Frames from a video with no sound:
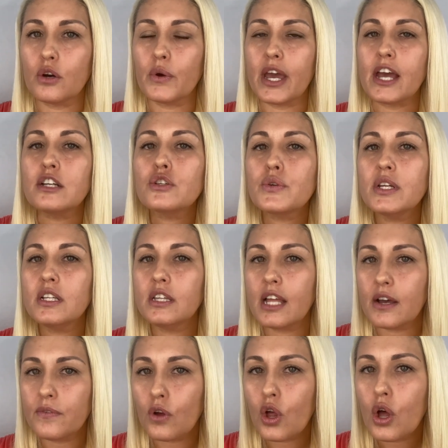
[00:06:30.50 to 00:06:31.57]
entry
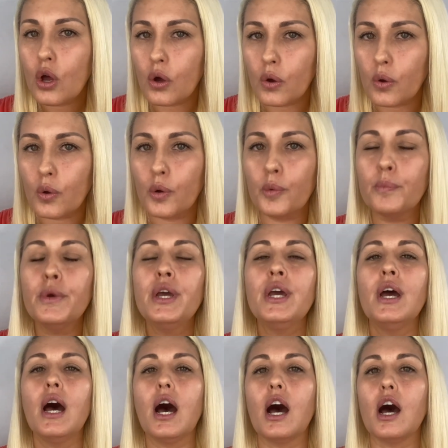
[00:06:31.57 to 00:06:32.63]
level home,
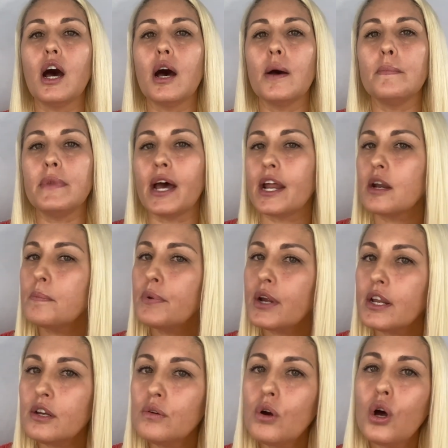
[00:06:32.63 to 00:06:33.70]
not a
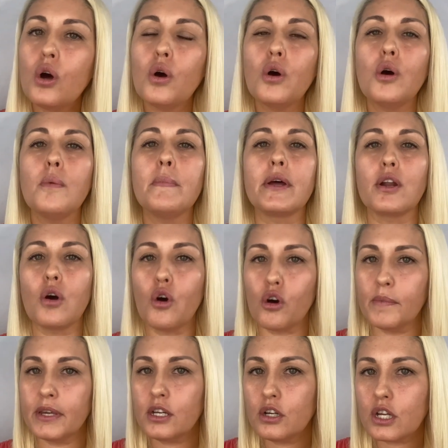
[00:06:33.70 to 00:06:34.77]
brand new home, but a
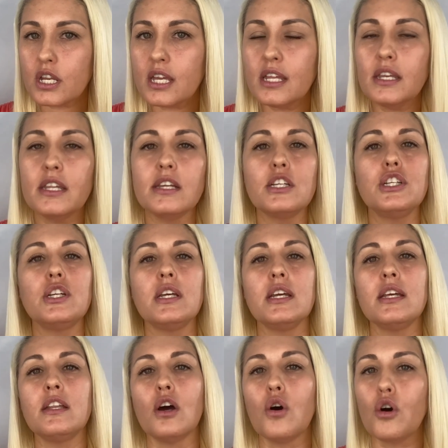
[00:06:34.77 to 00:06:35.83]
home in good
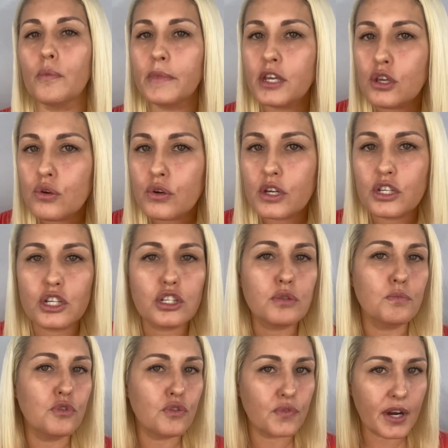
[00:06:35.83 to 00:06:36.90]
condition, a home that you can just
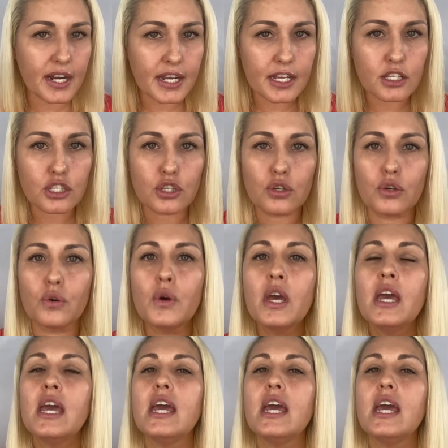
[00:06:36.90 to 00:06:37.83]
move right into,